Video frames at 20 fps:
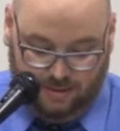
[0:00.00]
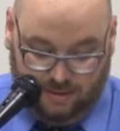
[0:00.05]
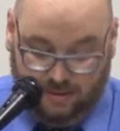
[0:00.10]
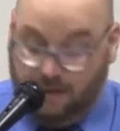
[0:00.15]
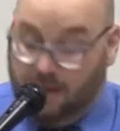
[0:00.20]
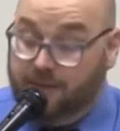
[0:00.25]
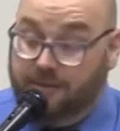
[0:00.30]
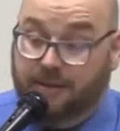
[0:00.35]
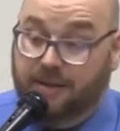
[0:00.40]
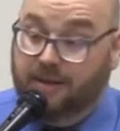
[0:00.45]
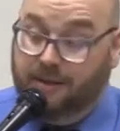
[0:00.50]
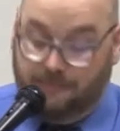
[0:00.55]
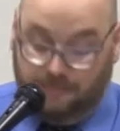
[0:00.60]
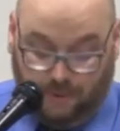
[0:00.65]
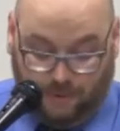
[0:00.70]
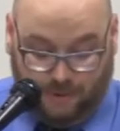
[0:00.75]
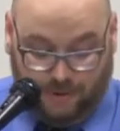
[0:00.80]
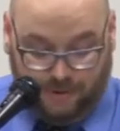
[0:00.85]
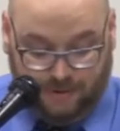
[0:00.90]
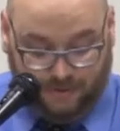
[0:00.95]
Nothing
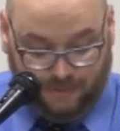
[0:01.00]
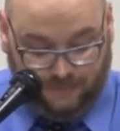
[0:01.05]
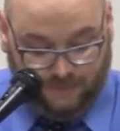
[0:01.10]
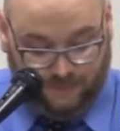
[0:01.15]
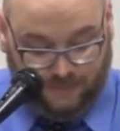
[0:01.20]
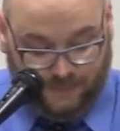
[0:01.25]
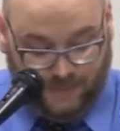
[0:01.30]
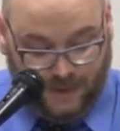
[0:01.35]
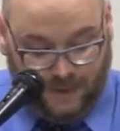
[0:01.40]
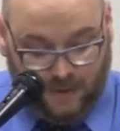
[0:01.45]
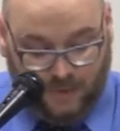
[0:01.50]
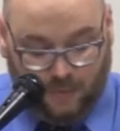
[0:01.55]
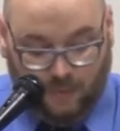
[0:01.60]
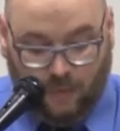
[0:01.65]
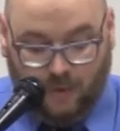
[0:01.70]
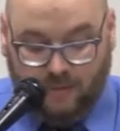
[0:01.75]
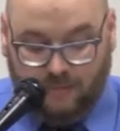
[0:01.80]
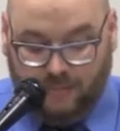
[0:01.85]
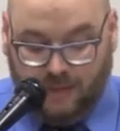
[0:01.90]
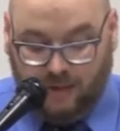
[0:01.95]
important
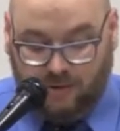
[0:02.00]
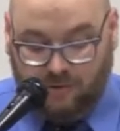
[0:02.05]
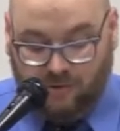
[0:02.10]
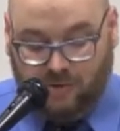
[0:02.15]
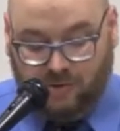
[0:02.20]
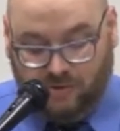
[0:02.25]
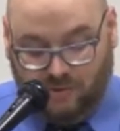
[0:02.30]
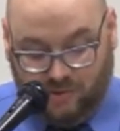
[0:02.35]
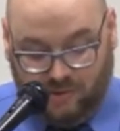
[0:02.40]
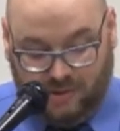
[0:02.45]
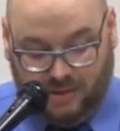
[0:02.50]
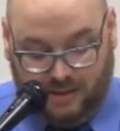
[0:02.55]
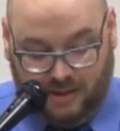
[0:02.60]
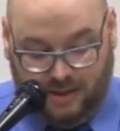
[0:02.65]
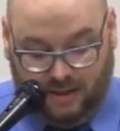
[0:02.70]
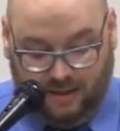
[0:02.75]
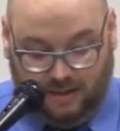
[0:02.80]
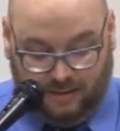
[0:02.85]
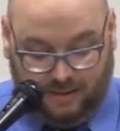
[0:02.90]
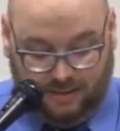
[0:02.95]
one might choose to
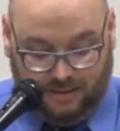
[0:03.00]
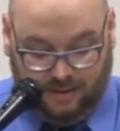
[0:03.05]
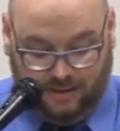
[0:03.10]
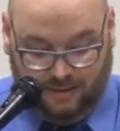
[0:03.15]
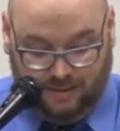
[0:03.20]
take